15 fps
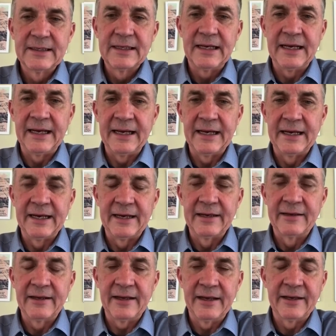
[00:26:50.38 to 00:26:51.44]

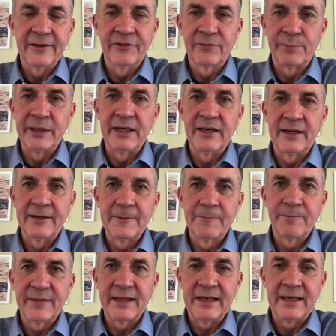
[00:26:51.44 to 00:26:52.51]
And it has
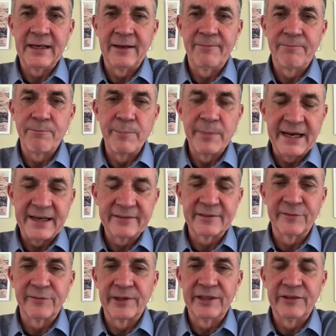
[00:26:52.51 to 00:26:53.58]
been a
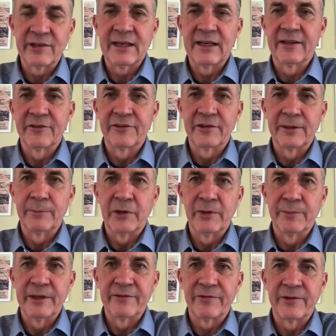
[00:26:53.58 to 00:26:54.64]
massively challenging
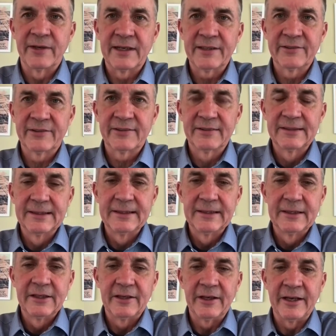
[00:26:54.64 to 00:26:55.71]
moment for us
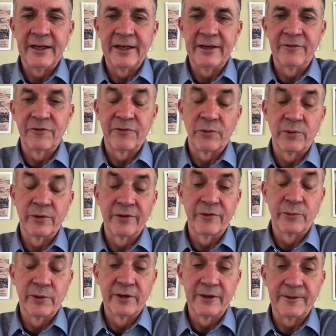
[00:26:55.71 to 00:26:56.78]
and for the
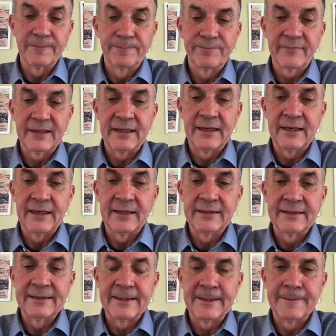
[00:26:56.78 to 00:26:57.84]
world.
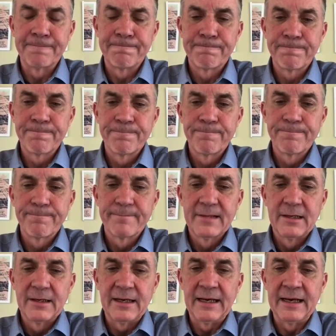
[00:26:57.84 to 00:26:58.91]
And
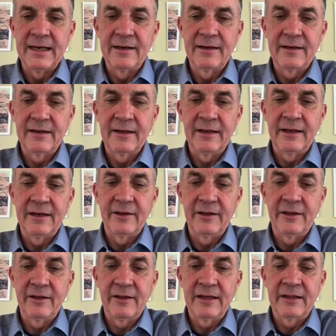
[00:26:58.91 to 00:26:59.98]
you know,
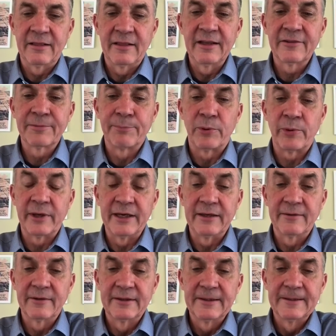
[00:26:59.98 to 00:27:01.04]
at this point,
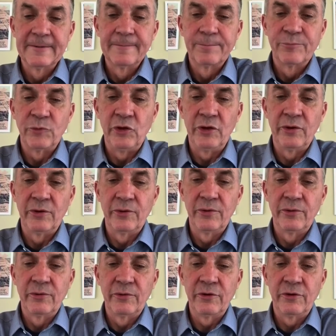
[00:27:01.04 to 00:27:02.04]
you